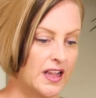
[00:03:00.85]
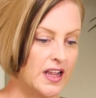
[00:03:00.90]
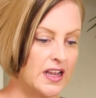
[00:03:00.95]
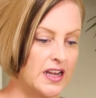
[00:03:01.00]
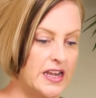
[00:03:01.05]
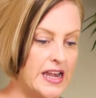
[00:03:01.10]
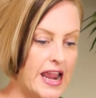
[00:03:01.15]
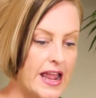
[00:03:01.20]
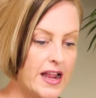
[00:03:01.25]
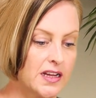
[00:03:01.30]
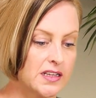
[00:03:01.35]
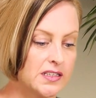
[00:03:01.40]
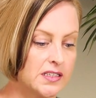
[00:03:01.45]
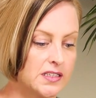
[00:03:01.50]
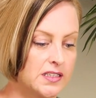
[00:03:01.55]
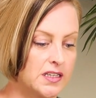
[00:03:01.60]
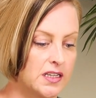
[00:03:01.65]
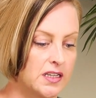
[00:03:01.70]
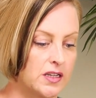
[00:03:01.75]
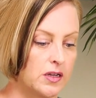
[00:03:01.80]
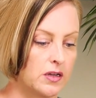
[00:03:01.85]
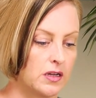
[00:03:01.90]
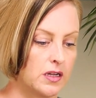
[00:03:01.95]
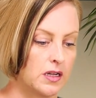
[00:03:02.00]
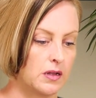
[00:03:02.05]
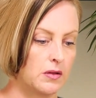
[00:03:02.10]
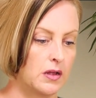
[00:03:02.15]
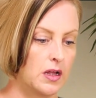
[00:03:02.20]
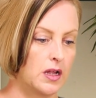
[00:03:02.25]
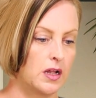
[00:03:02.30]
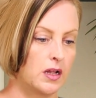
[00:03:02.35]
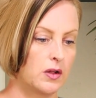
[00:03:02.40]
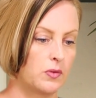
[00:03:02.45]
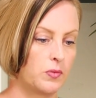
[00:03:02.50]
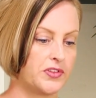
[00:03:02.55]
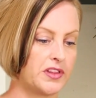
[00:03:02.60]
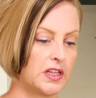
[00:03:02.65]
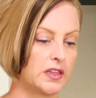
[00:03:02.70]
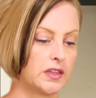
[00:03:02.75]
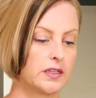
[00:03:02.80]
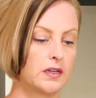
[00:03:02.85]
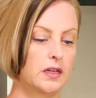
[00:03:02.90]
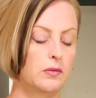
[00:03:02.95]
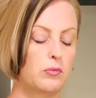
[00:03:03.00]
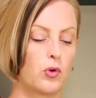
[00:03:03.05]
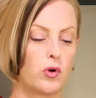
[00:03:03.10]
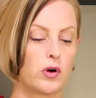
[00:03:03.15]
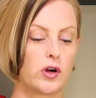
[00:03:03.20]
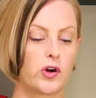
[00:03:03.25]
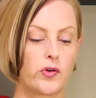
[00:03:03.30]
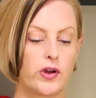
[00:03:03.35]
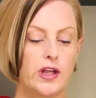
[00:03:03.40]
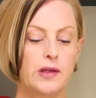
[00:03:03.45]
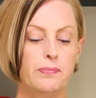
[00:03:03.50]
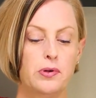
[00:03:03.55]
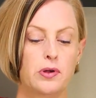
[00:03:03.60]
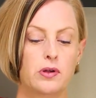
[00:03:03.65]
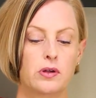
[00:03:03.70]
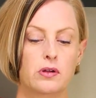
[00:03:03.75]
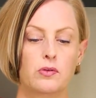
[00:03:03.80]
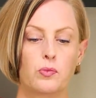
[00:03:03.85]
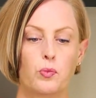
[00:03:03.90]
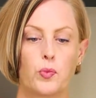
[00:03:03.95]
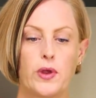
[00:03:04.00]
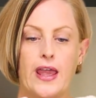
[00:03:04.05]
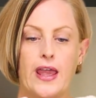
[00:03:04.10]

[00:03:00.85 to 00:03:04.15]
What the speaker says: Next, with a little more grip, we